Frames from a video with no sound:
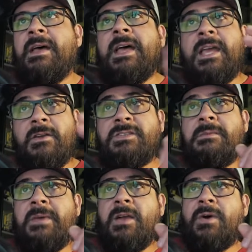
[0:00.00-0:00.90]
Here's
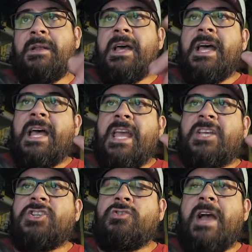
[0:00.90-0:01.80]
the big one.
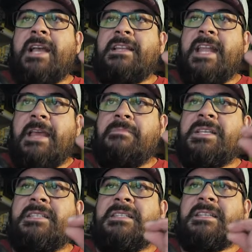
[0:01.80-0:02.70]
Extract name.
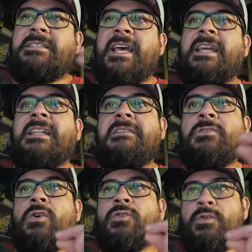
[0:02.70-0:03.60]
This is a
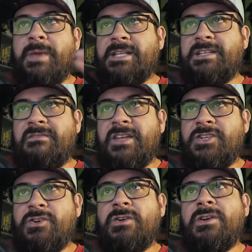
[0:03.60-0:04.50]
second-level onomancy
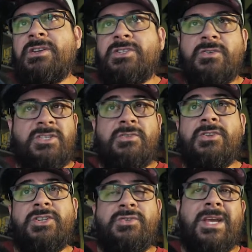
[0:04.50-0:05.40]
feature. So as
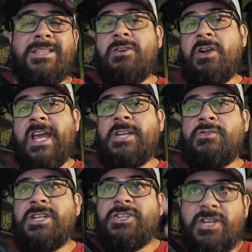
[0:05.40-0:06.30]
soon as you get the arcane
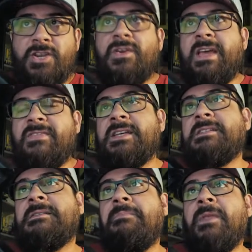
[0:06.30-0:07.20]
tradition, you get
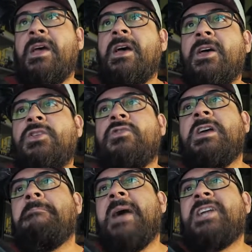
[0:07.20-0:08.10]
this. You
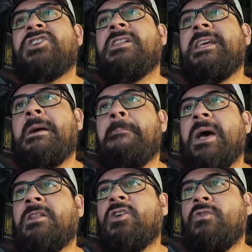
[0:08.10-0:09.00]
can magically
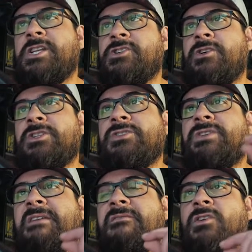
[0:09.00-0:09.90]
compel a creature to
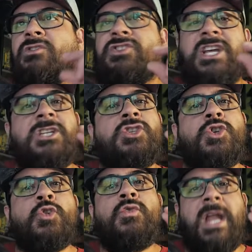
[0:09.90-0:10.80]
divulge its
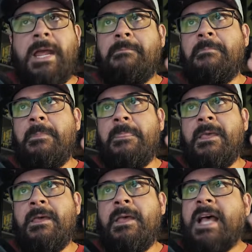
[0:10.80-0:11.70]
true name.
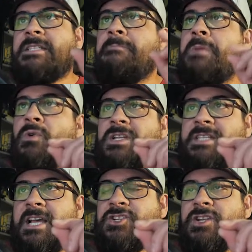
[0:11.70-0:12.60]
As a
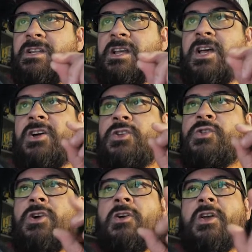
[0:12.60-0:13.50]
bonus action,
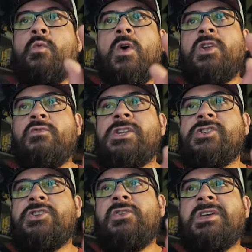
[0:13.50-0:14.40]
you target one
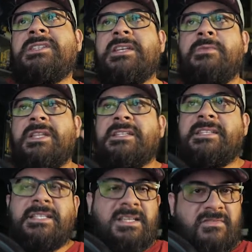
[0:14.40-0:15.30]
creature you can see within
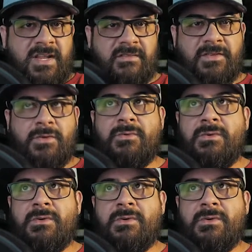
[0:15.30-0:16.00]
60 feet of you.